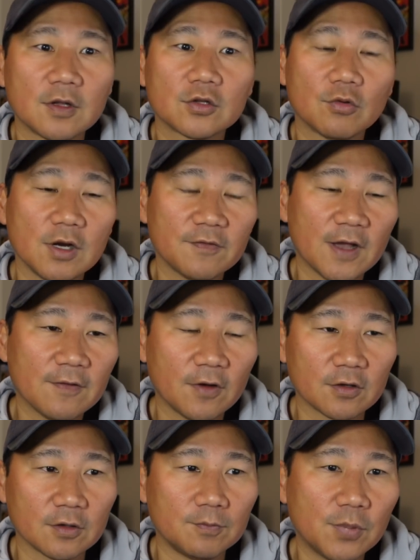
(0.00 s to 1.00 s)

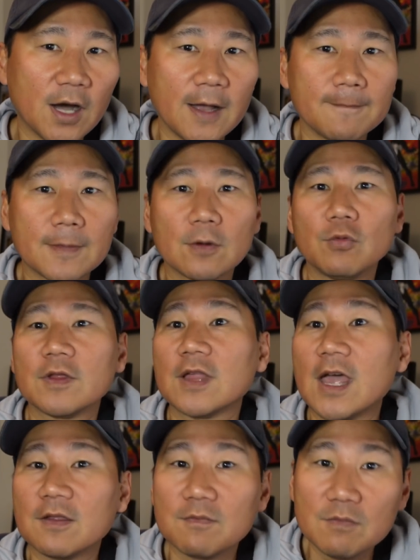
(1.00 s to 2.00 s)
2500 but with
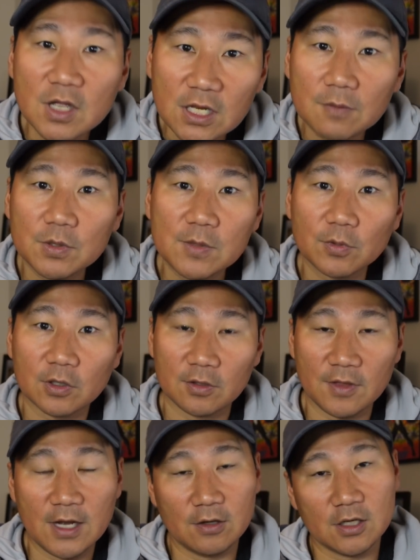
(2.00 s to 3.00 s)
as many people
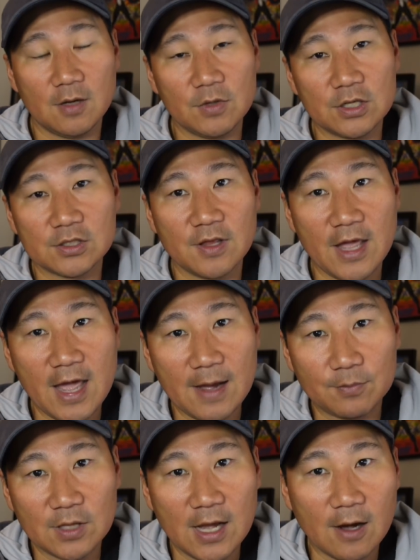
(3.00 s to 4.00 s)
that are coming into the
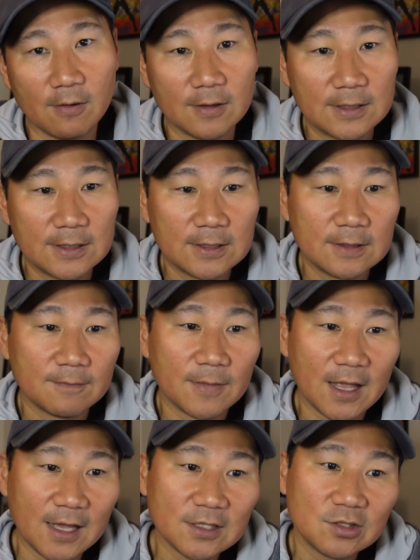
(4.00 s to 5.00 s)
app now
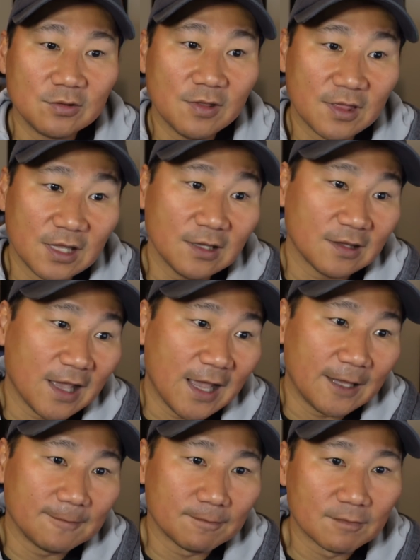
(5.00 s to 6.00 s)
i do think
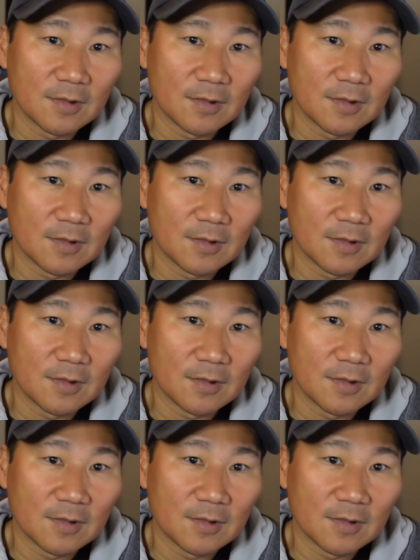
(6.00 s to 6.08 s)
that